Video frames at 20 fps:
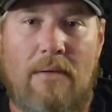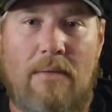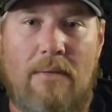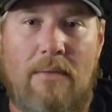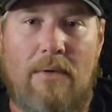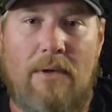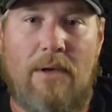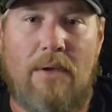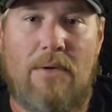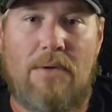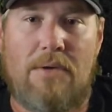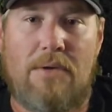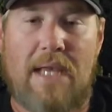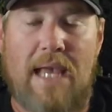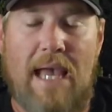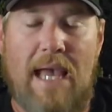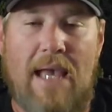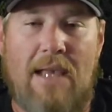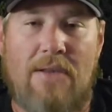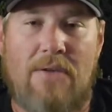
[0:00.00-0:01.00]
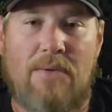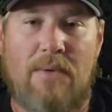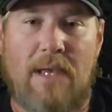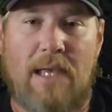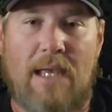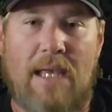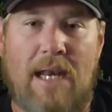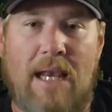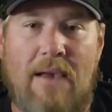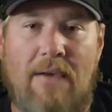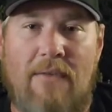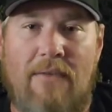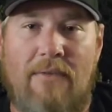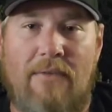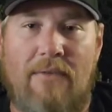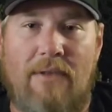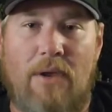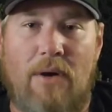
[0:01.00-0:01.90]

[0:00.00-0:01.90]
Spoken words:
we'll use that so we can have,